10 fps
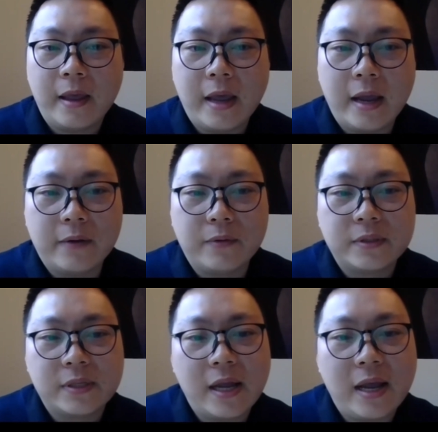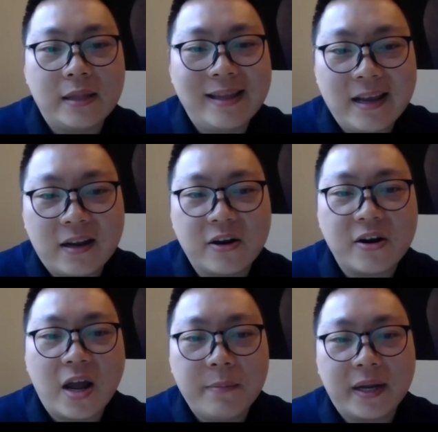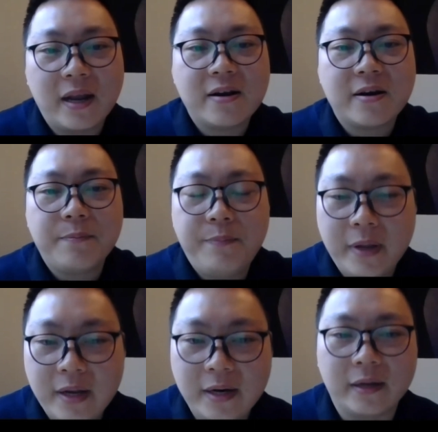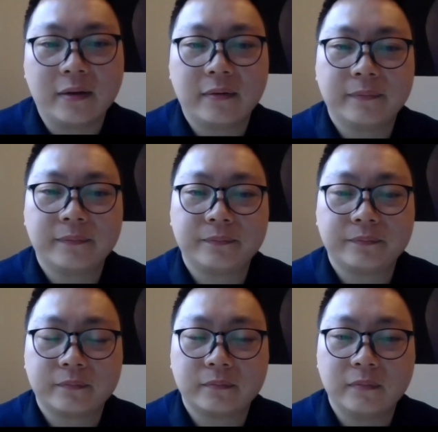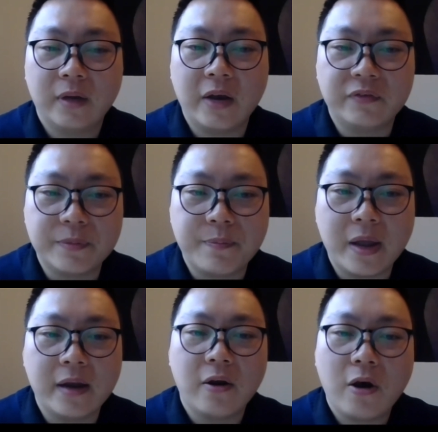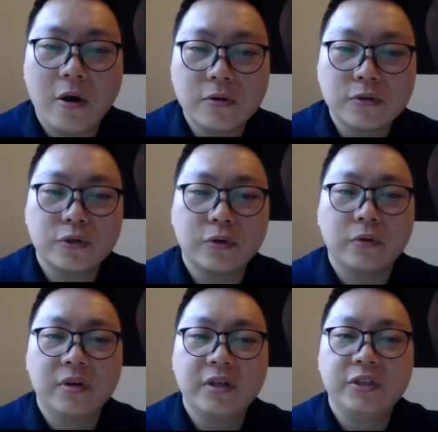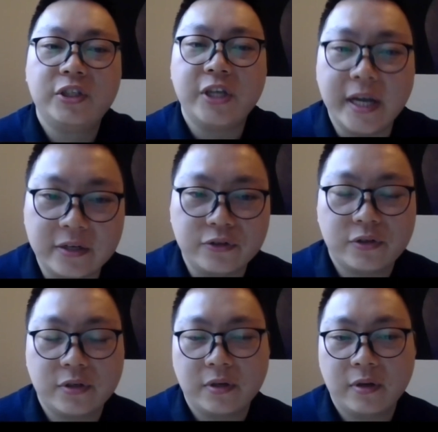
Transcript: and the economic underpinning of Japan also changed,